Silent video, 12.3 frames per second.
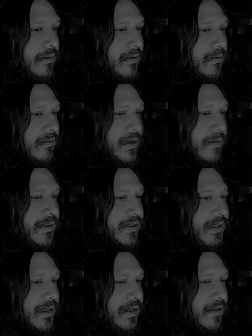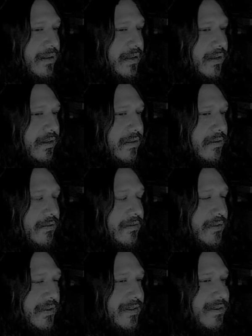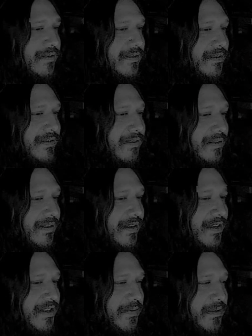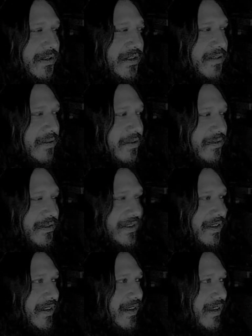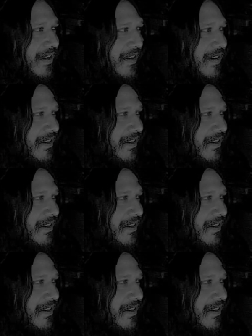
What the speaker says: what I've been seeing on the news has been just mostly like,